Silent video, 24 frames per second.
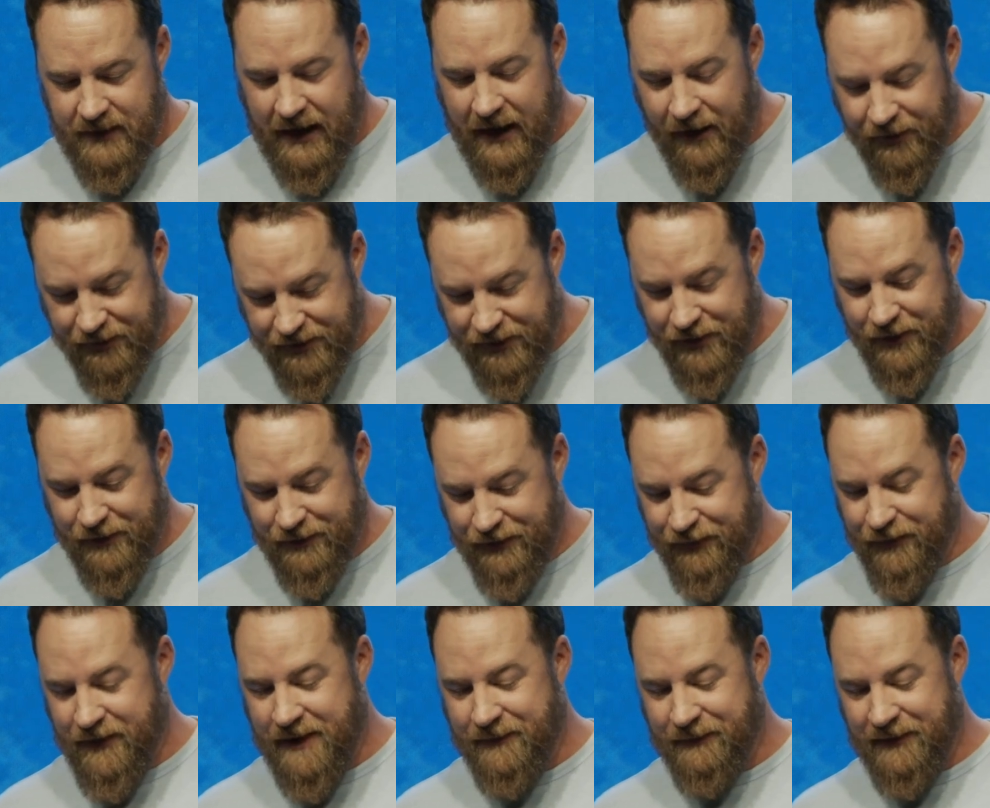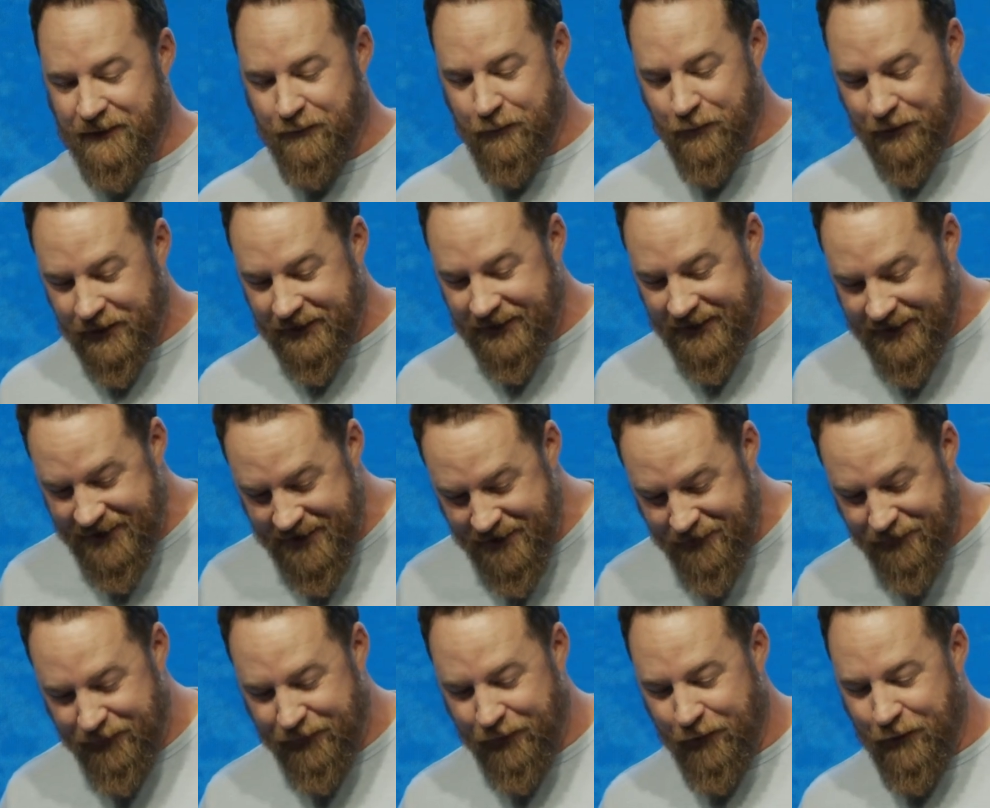our church family will
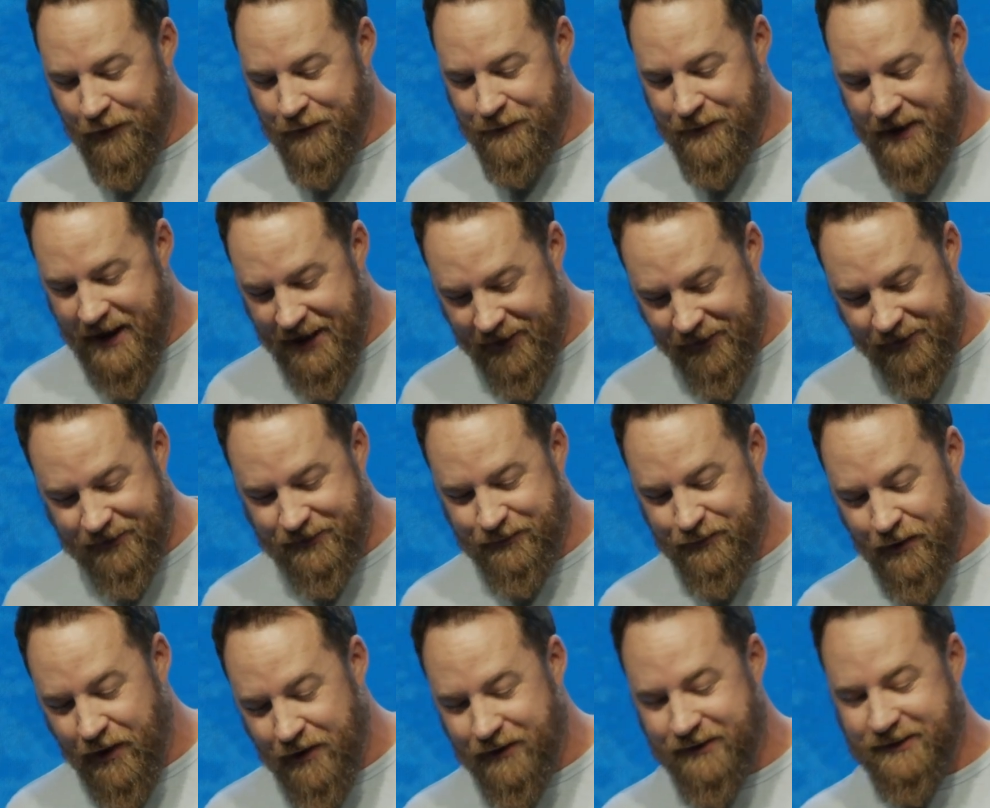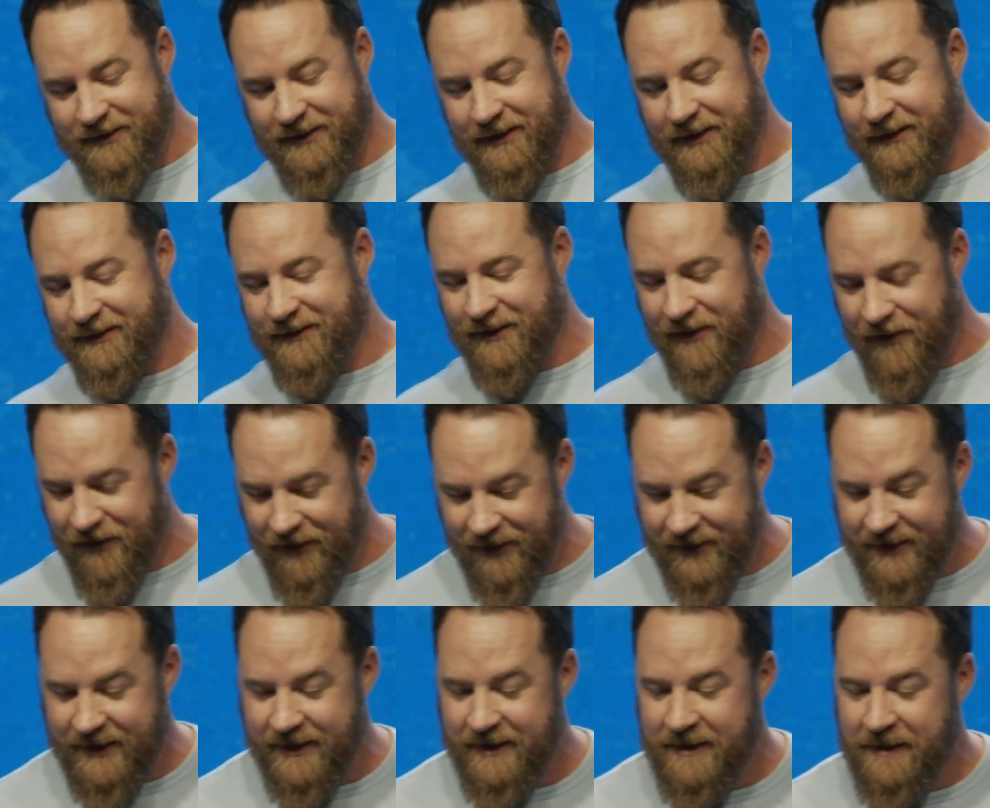live for what matters most in
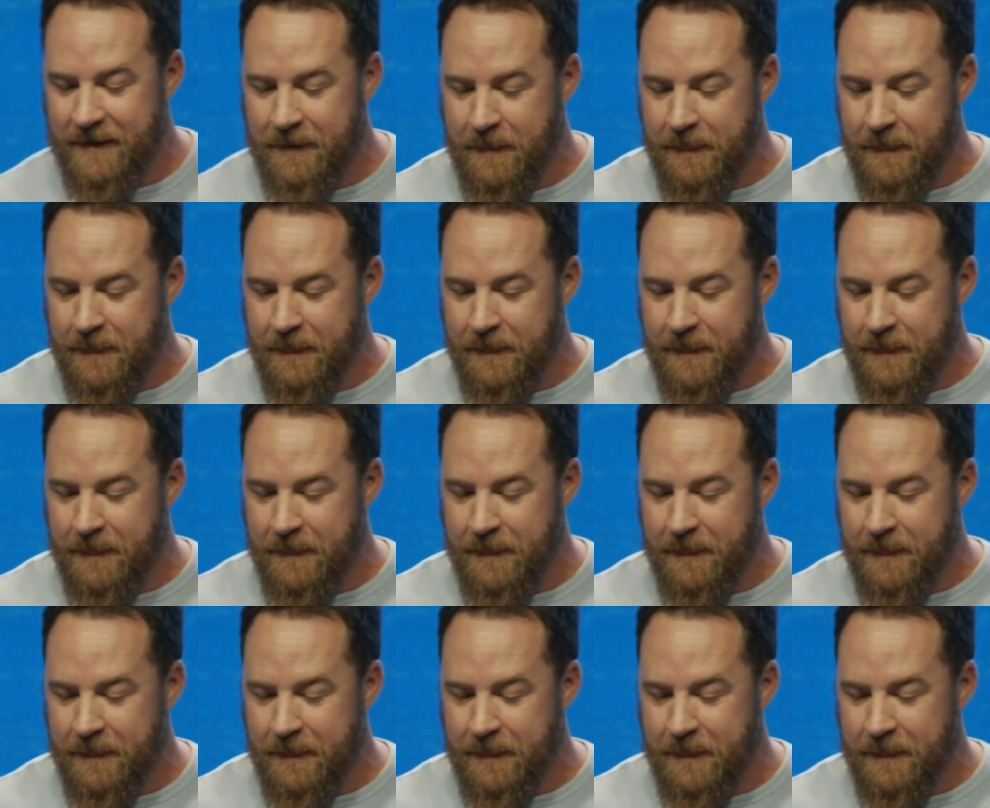eternity